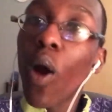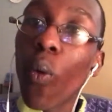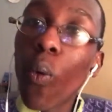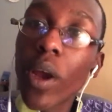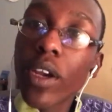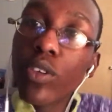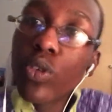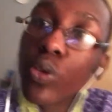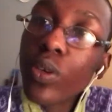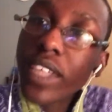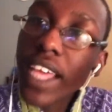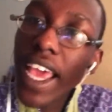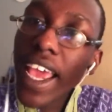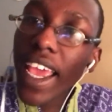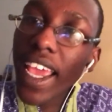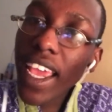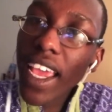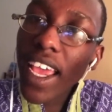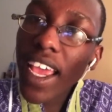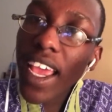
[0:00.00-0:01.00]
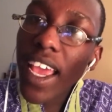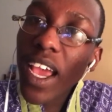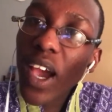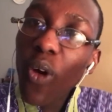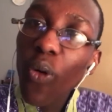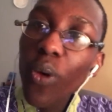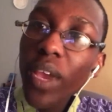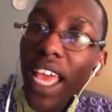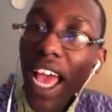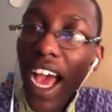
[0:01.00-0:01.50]
where today
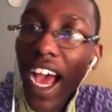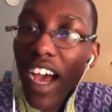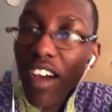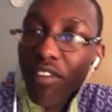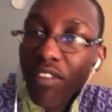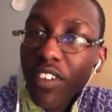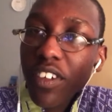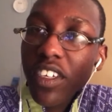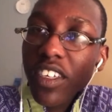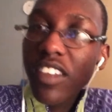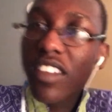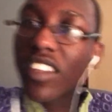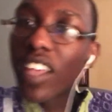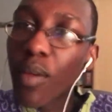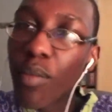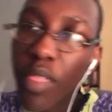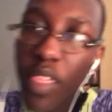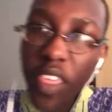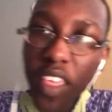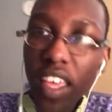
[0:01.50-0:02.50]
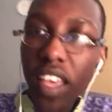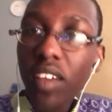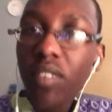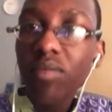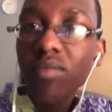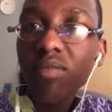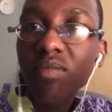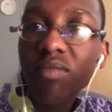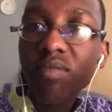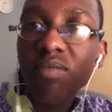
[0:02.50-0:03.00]
we have
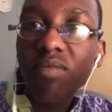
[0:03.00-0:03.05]
something